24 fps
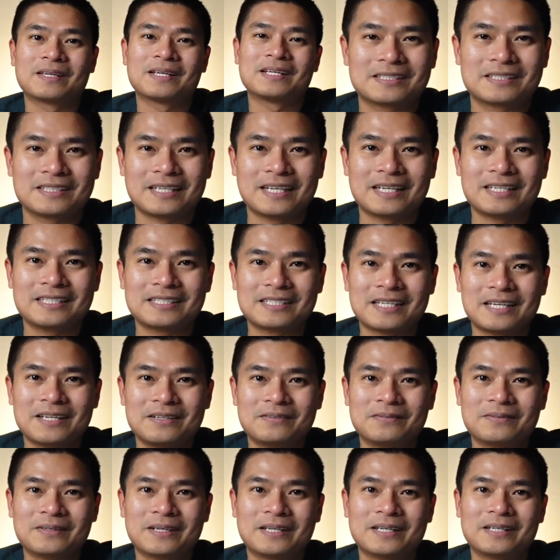stay
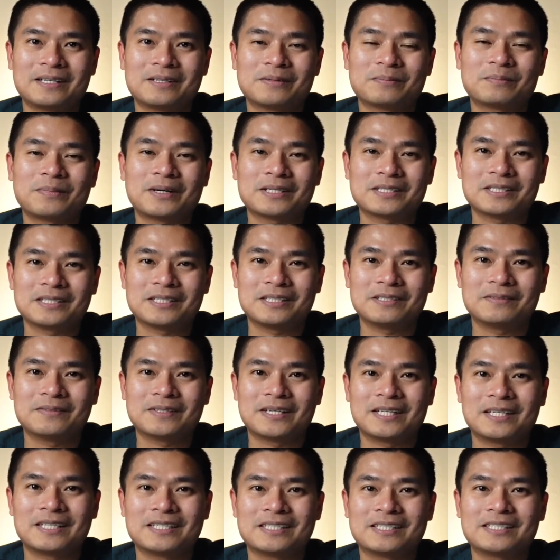safe and positive,
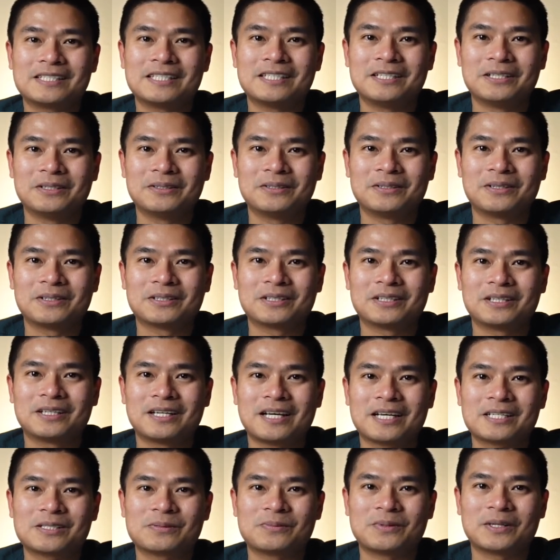and see you on the
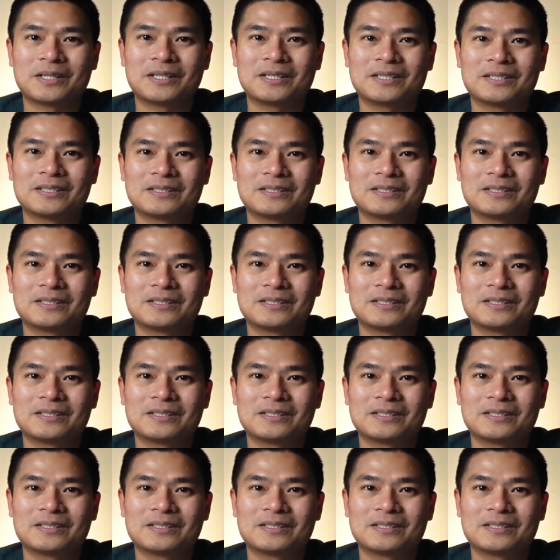next one.